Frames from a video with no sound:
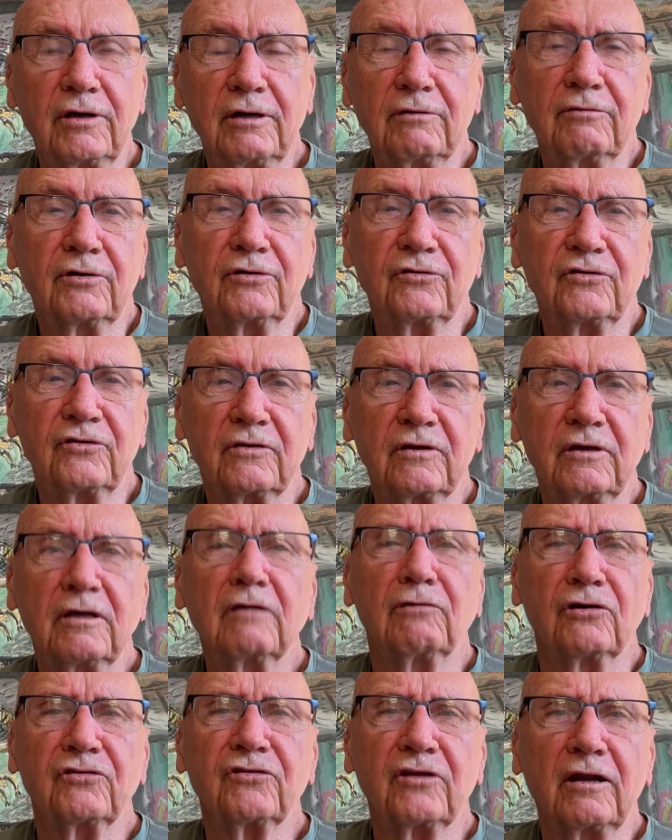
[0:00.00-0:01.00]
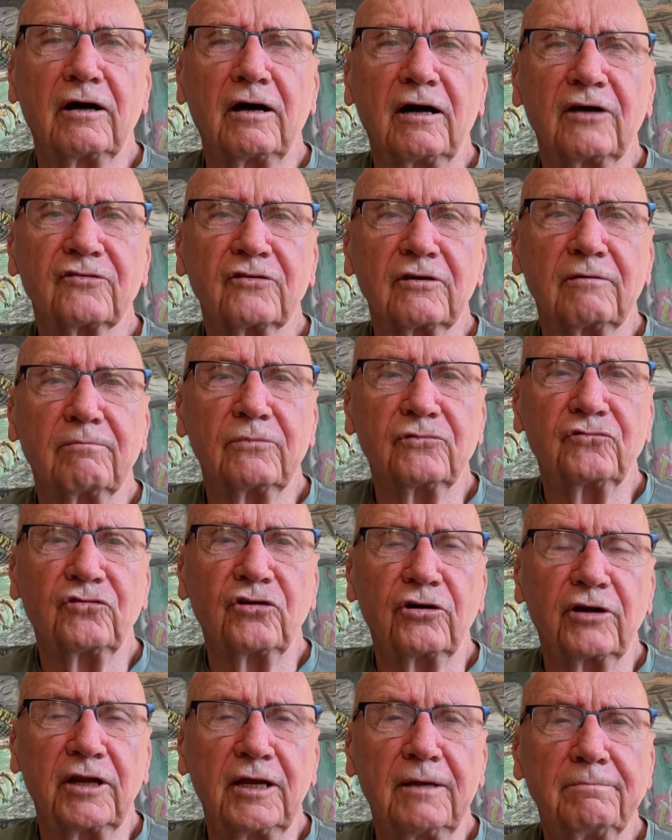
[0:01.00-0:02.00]
It was an awesome
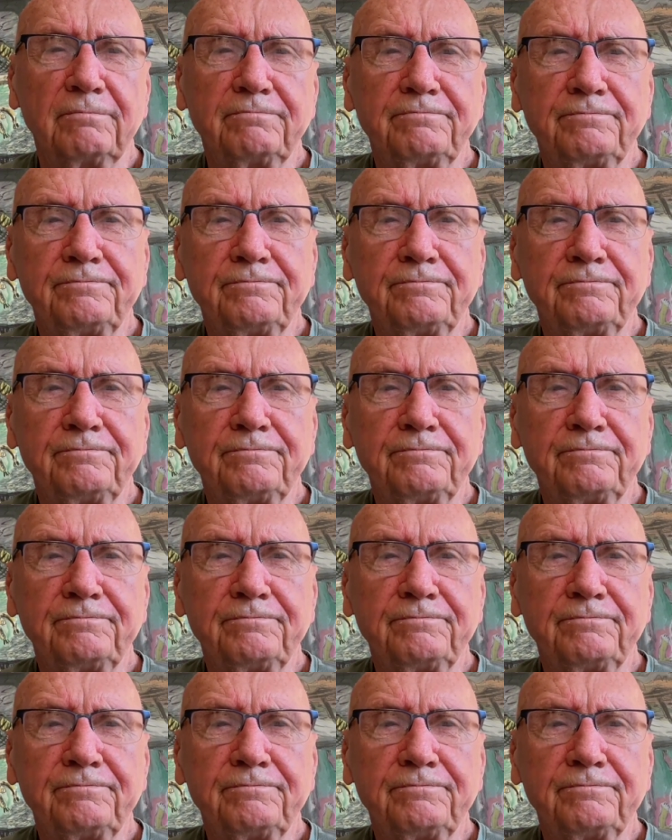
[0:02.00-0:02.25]
journey.